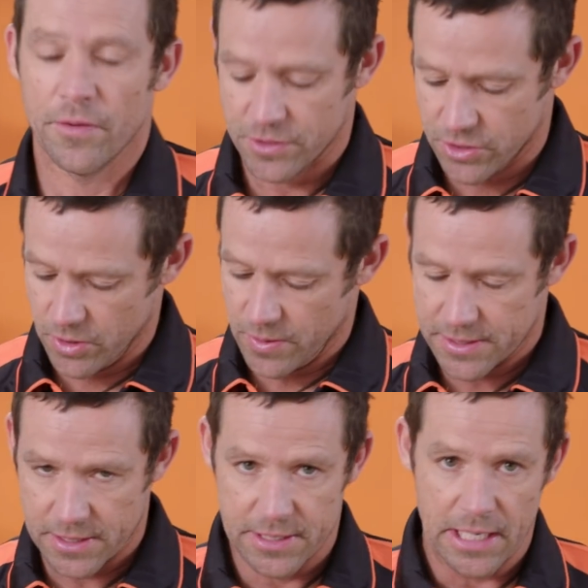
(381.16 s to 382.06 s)
have to do
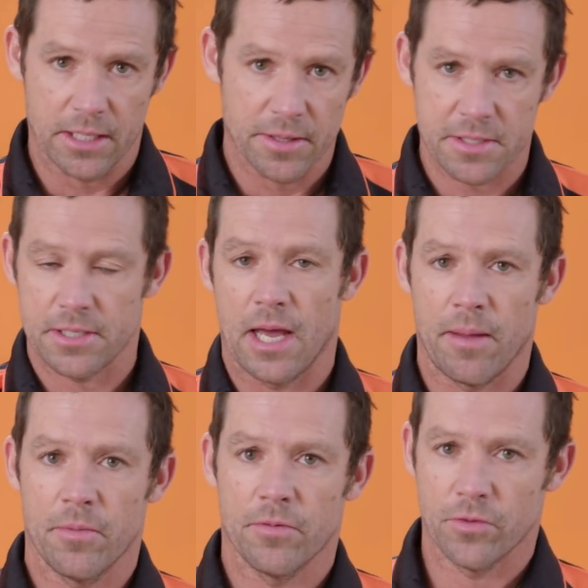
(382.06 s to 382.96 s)
is exactly the
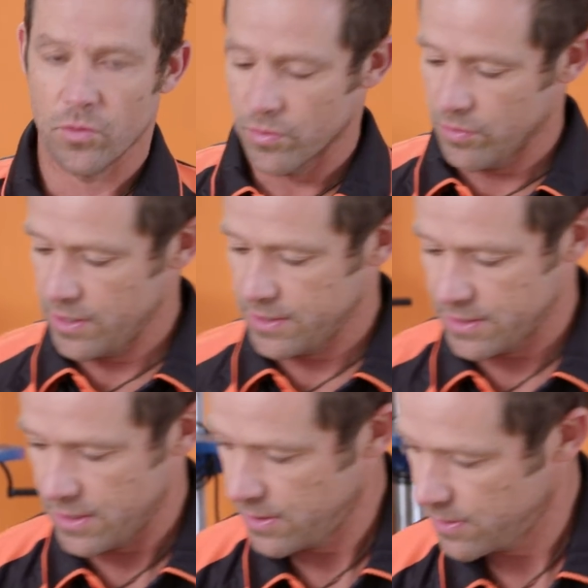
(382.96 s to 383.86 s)
same for all the rest.